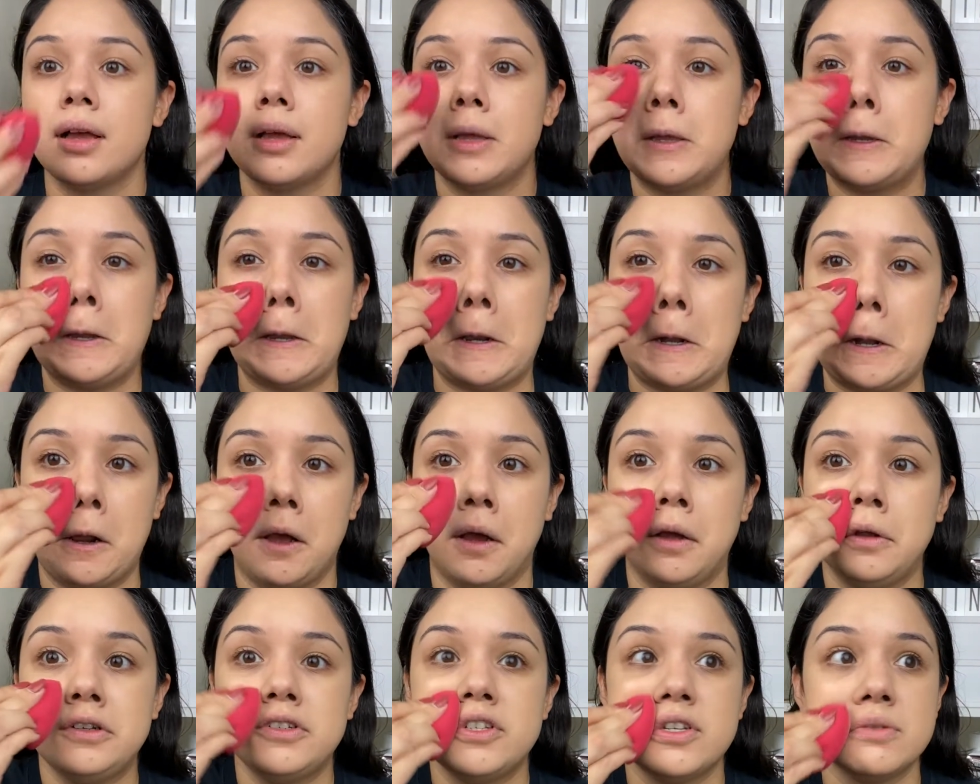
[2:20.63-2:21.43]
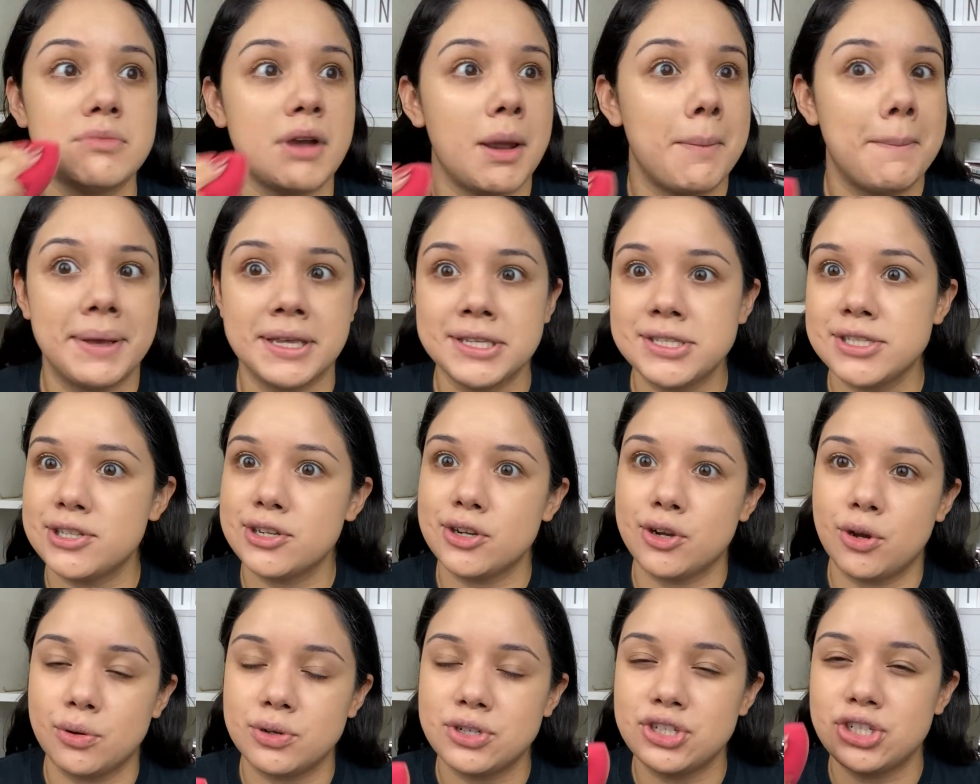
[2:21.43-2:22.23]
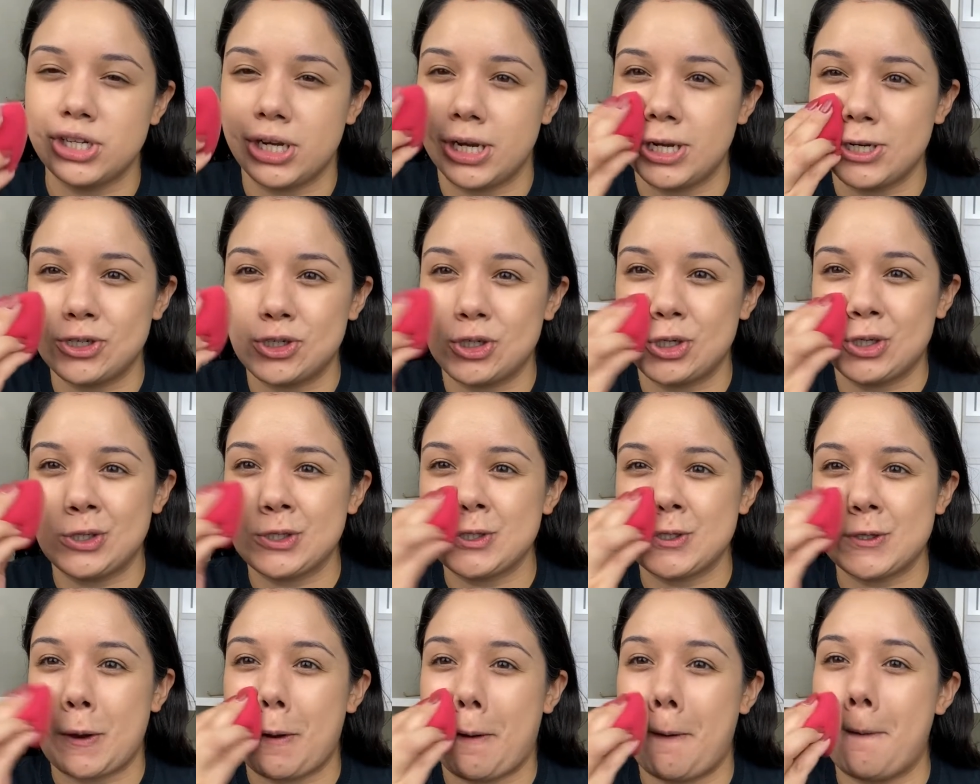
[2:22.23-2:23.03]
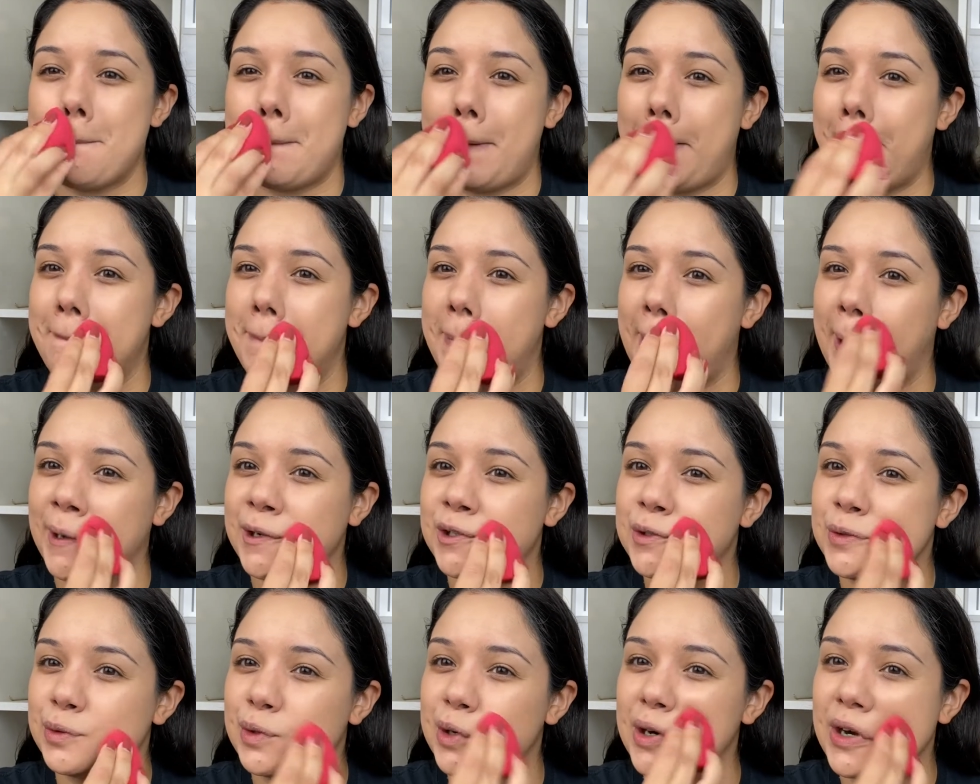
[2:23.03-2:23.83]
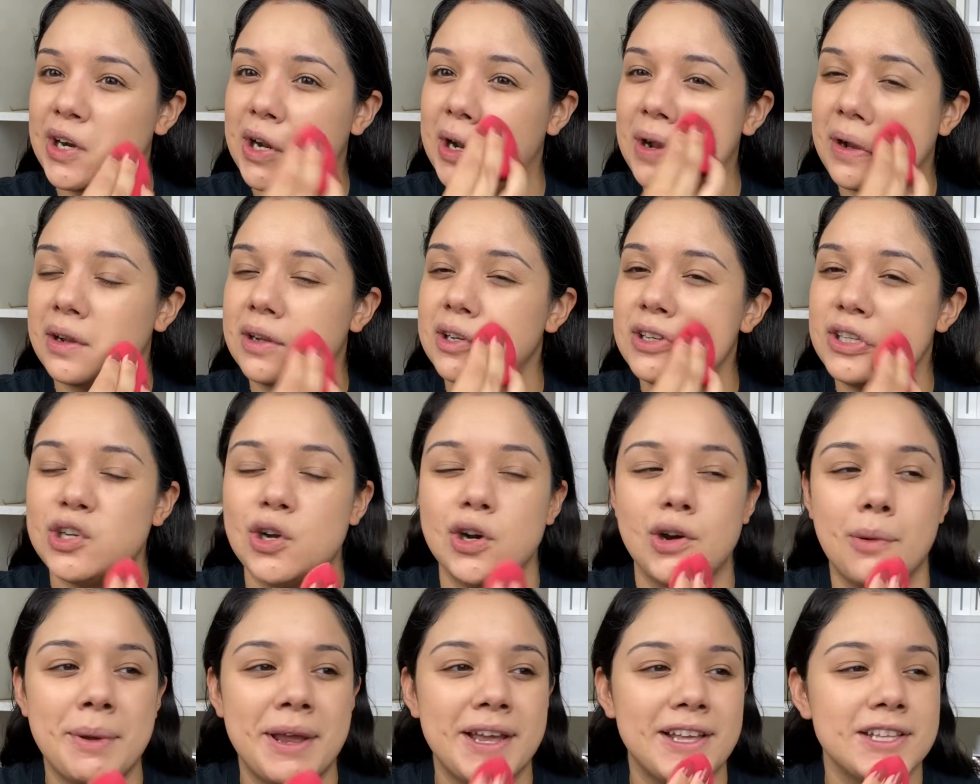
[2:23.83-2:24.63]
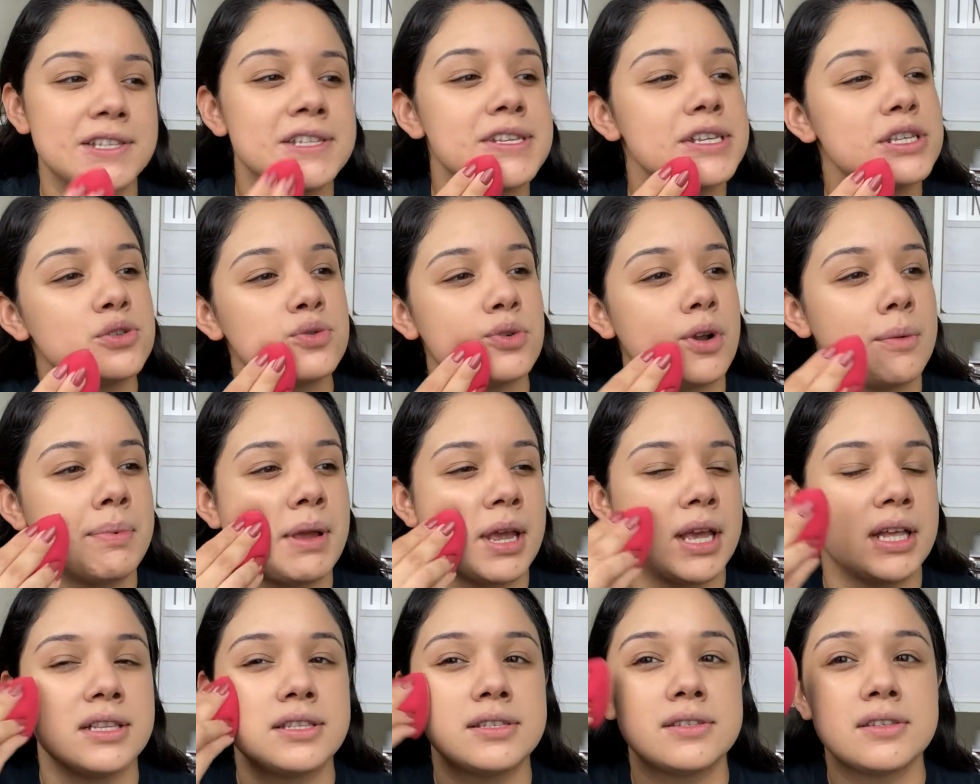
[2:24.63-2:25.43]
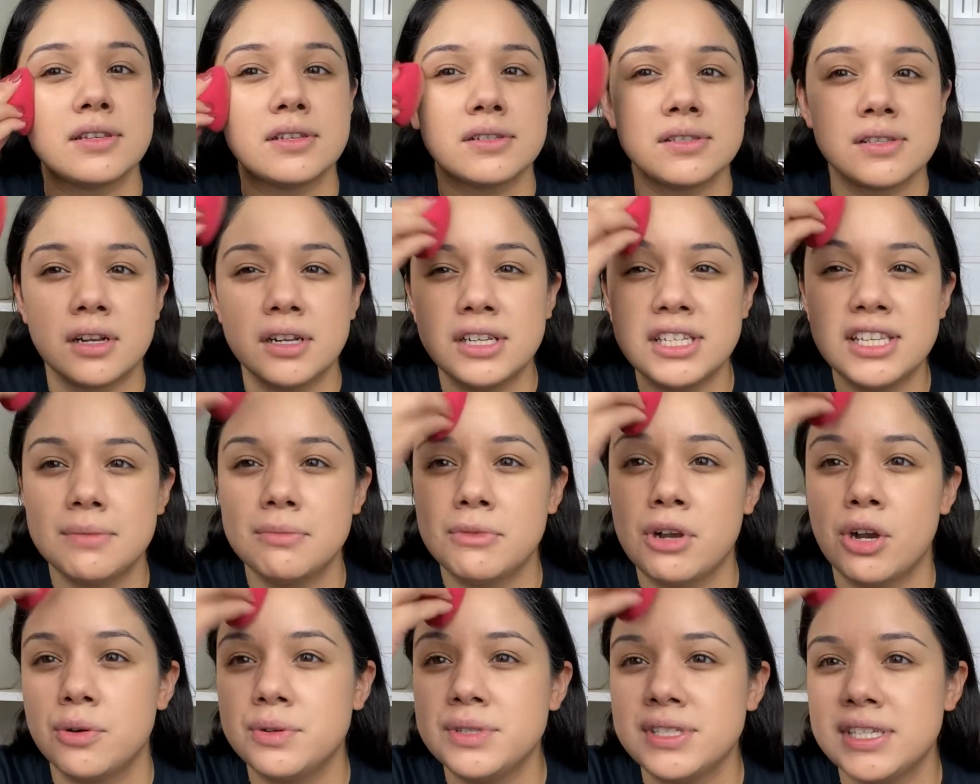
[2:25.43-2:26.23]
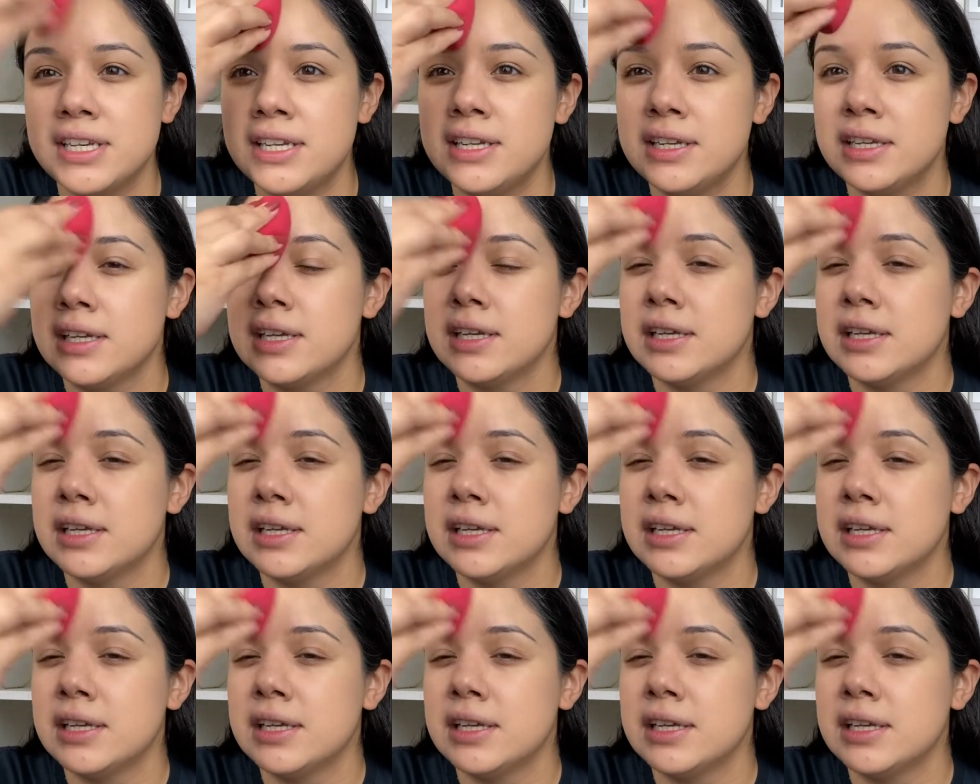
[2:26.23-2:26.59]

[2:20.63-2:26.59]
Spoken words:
you know, do my best negotiations, my best work, yoga pants, sweatpants, as long as I'm cozy.